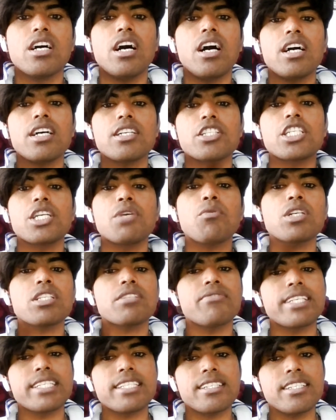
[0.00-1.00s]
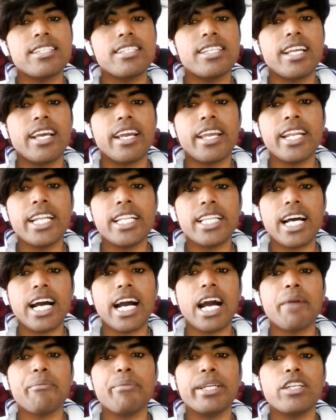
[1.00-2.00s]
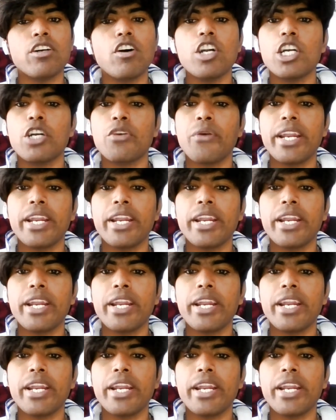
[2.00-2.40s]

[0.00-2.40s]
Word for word: uh, she was vested in the habit on